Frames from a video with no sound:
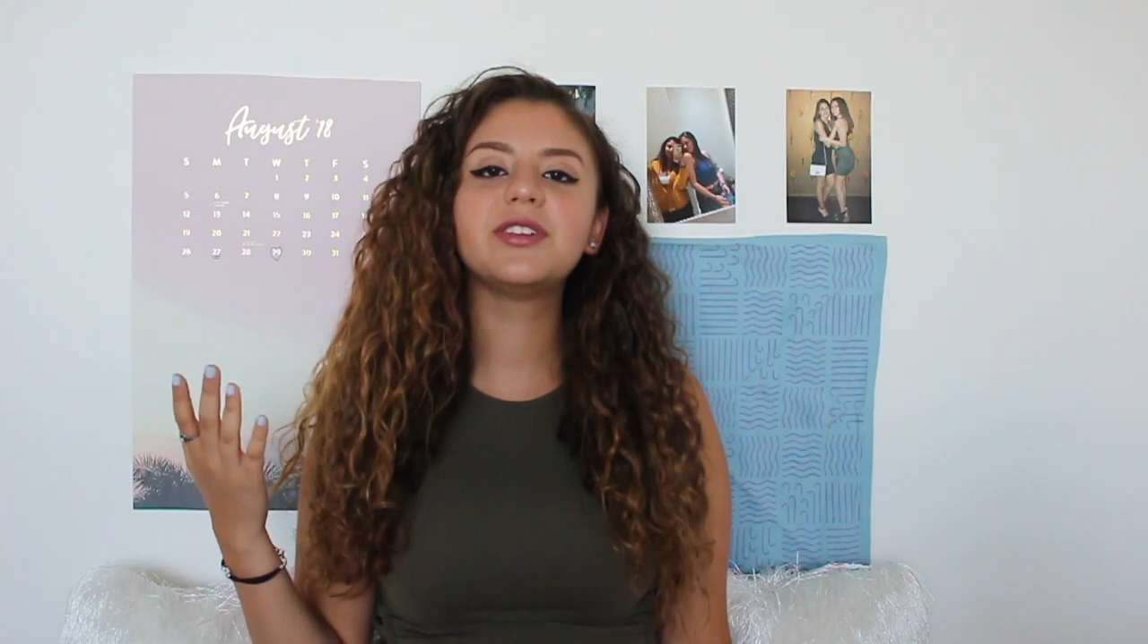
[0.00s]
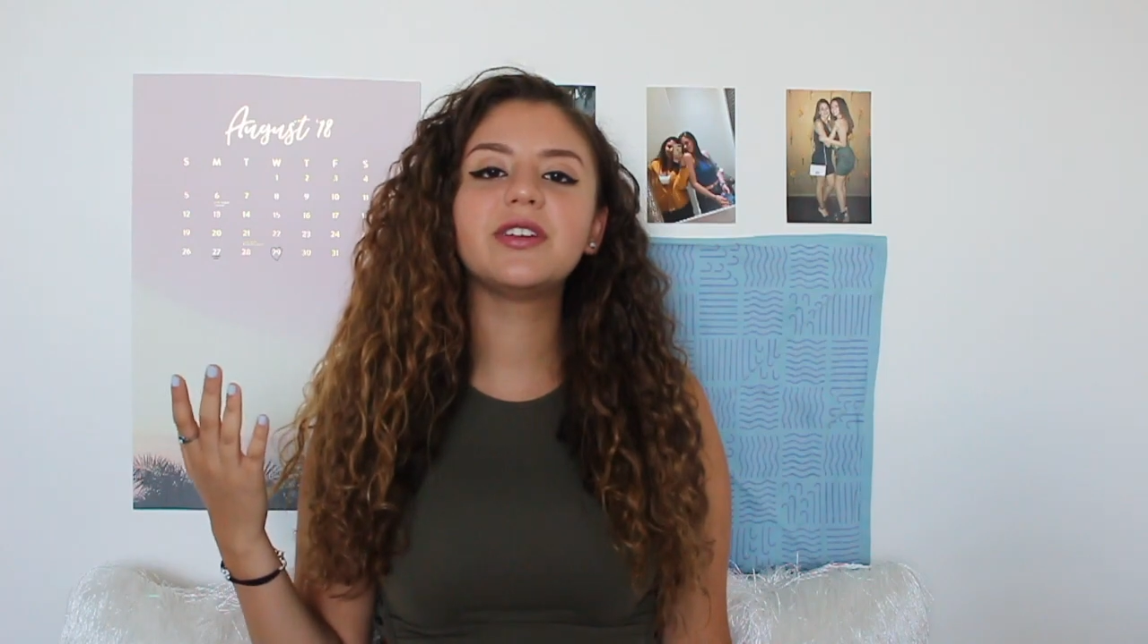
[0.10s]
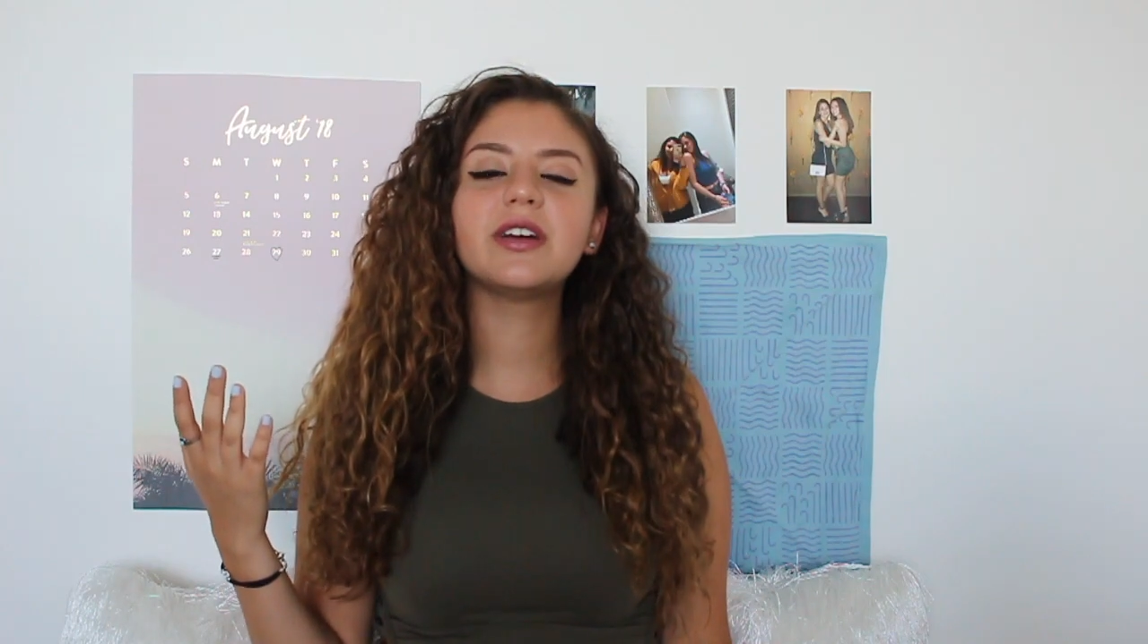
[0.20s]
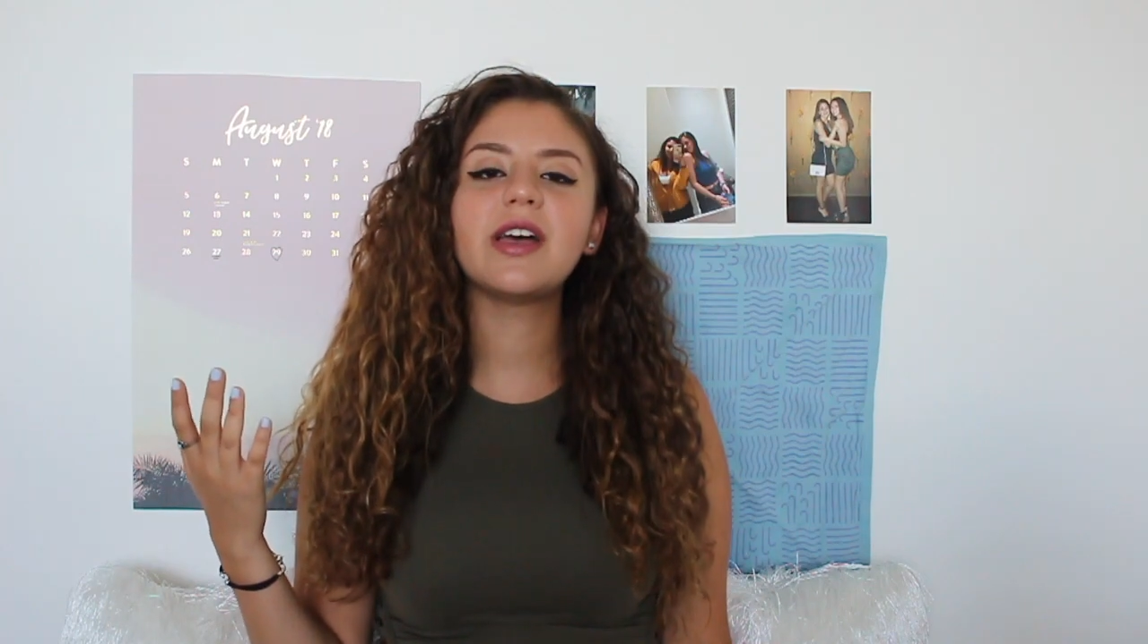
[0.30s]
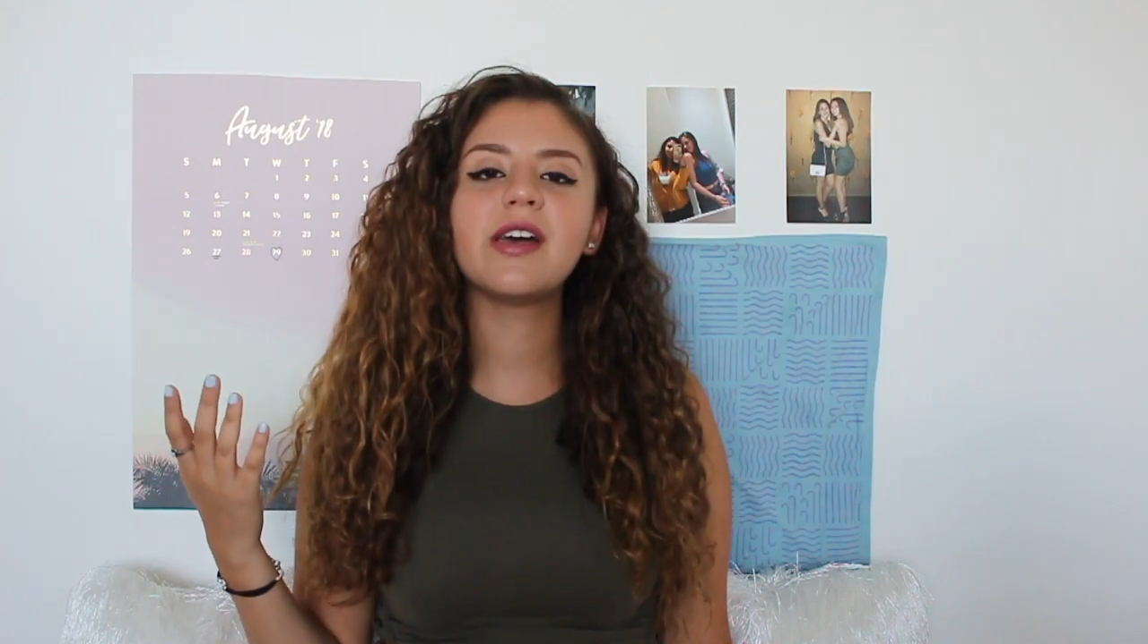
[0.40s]
to do
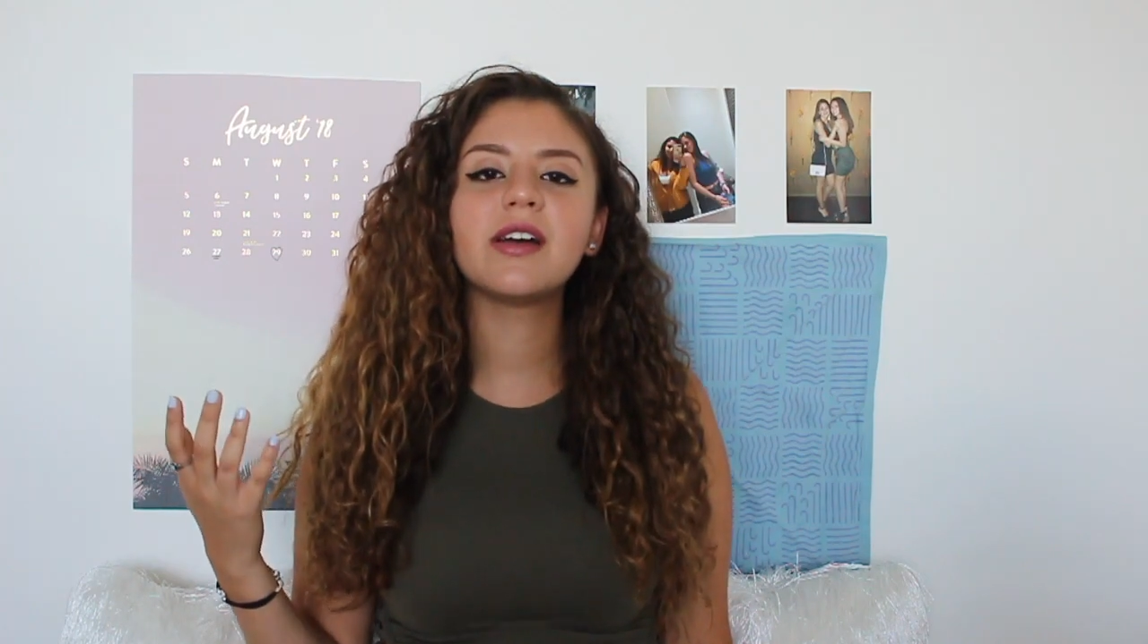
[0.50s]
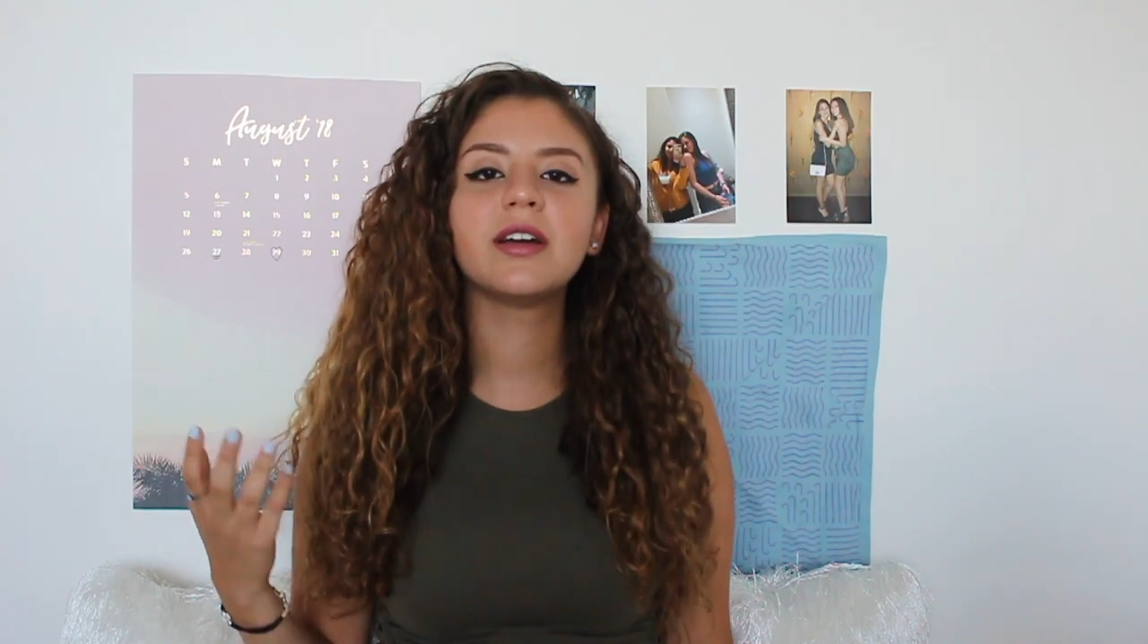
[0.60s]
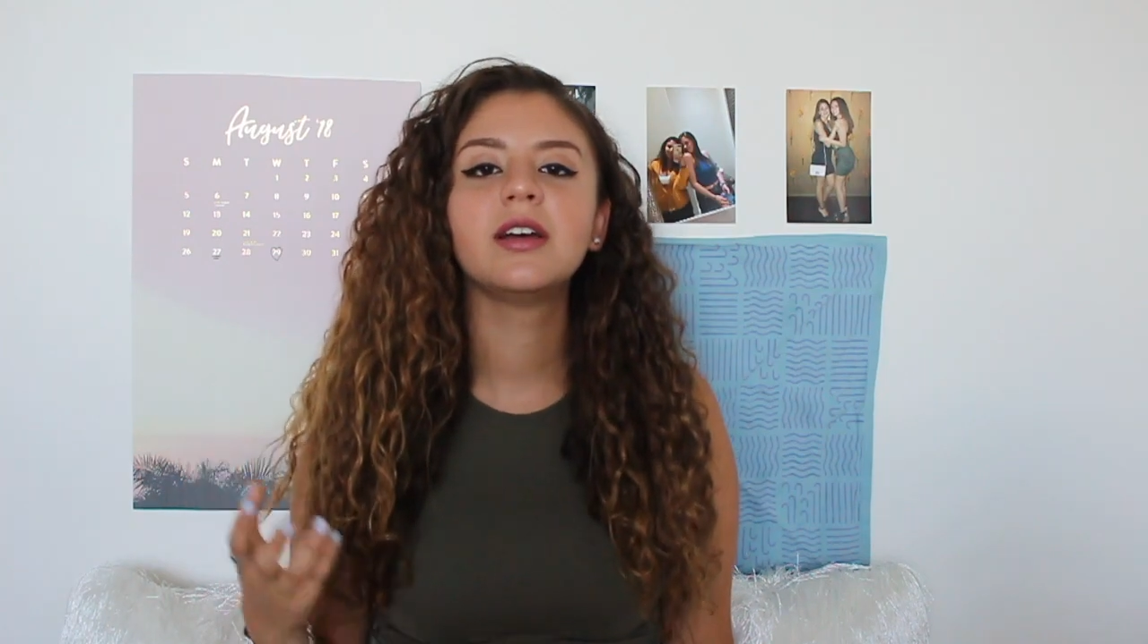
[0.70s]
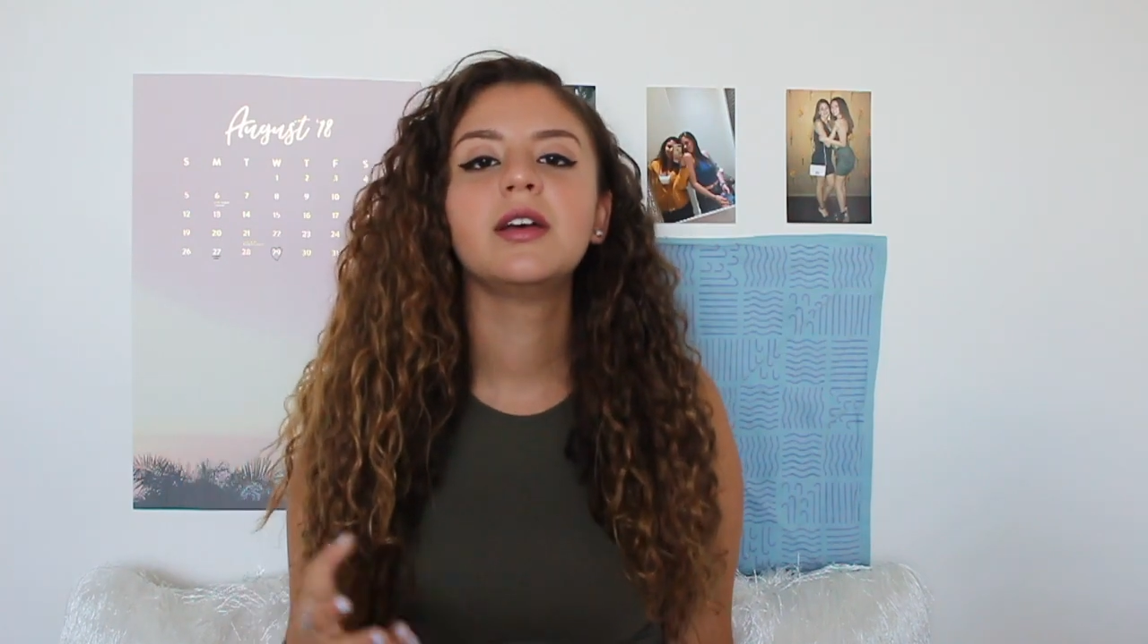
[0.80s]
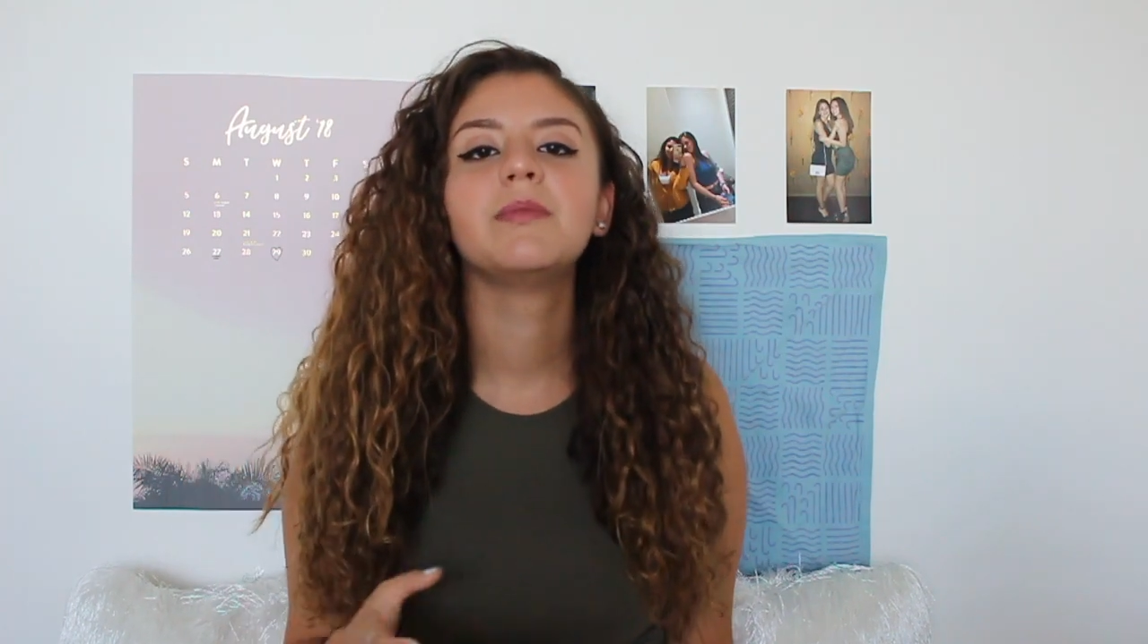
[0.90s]
your
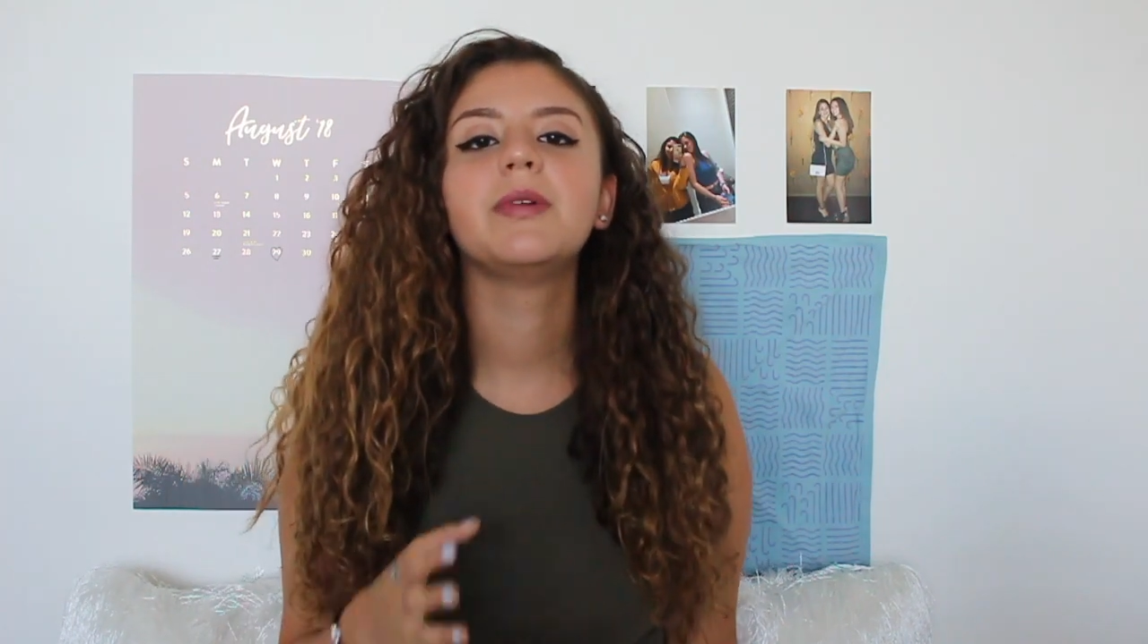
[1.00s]
hair,